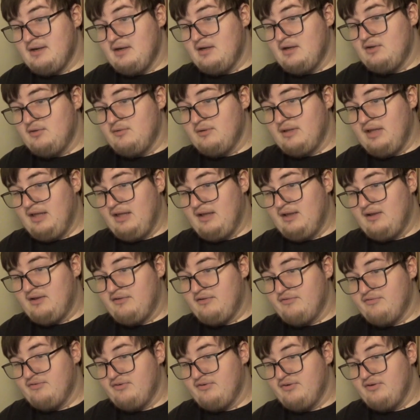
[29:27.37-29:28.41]
I don't
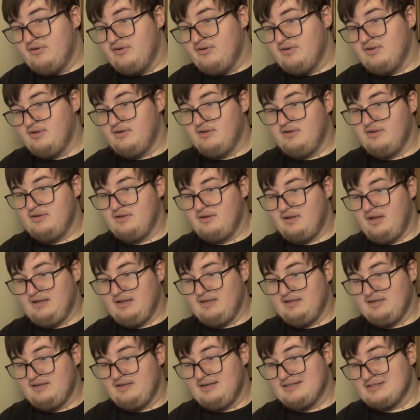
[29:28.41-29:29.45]
have any
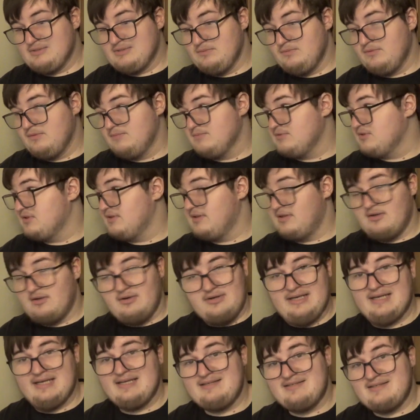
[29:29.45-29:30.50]
connection with them, so they're not in
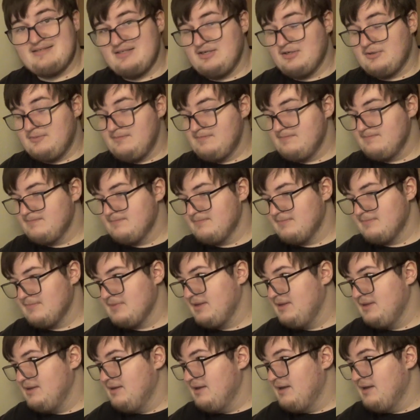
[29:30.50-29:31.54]
S tier,
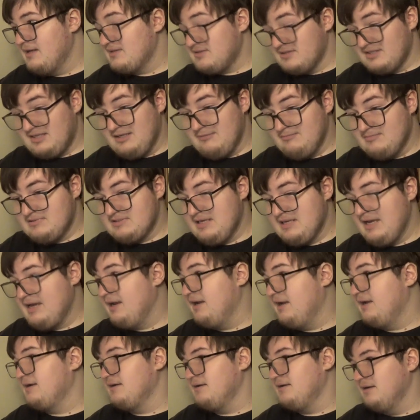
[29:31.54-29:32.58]
as I keep
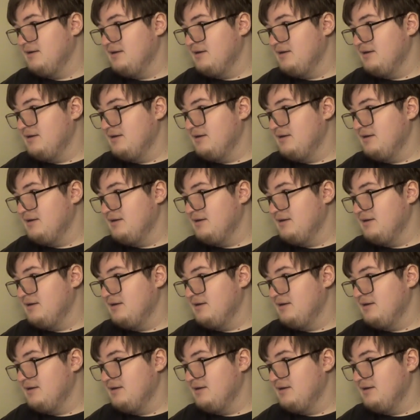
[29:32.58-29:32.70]
saying.